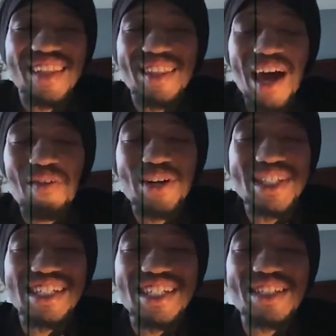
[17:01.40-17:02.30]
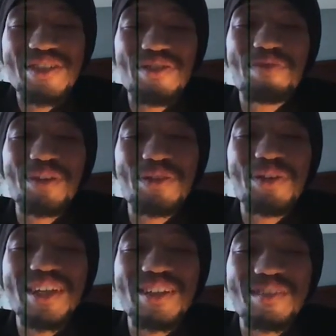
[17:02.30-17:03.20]
that wasn't easy for me to
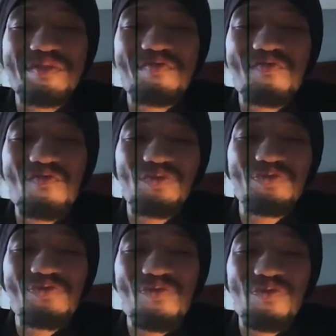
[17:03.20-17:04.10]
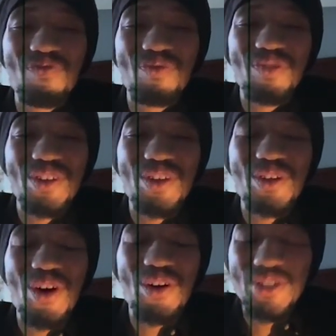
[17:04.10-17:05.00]
read.
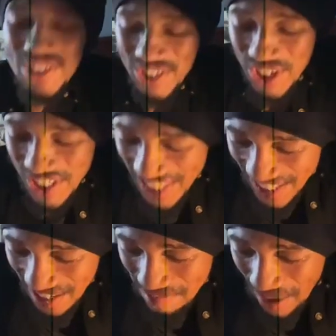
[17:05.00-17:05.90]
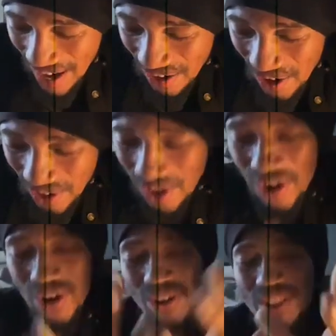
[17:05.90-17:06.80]
You know, just thinking back on
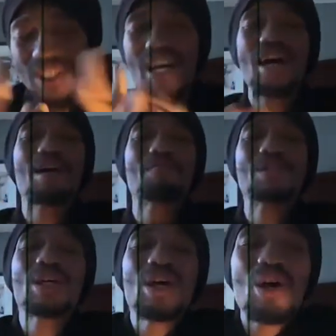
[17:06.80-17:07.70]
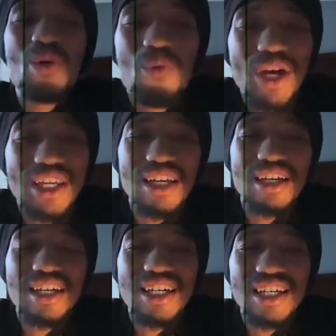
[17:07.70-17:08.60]
all the times
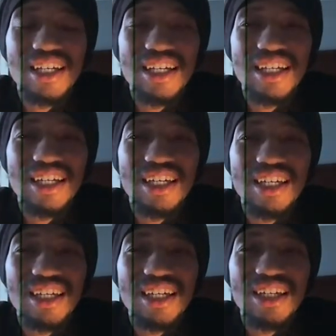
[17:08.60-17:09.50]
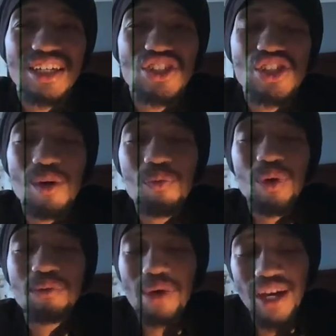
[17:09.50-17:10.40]
when
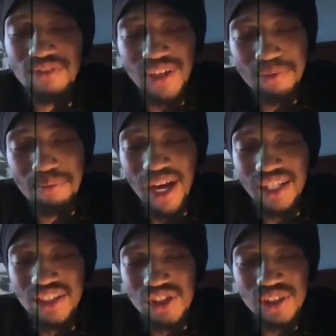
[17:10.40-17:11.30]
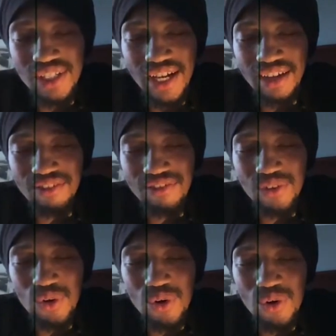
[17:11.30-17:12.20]
someone might have impacted your life
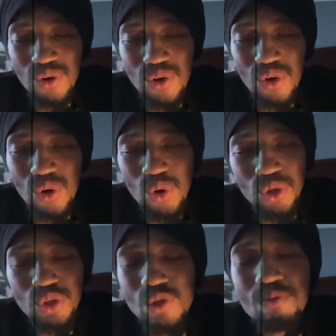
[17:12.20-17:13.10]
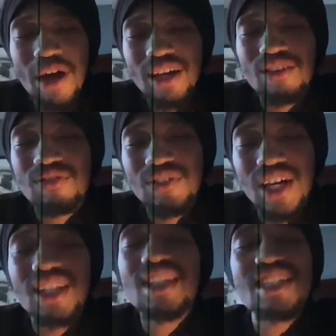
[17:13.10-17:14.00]
or you might have
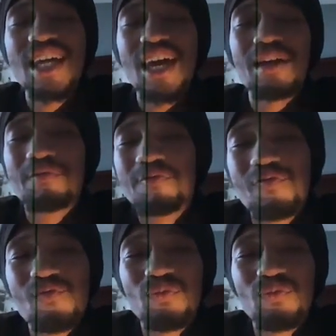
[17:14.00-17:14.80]
done the same.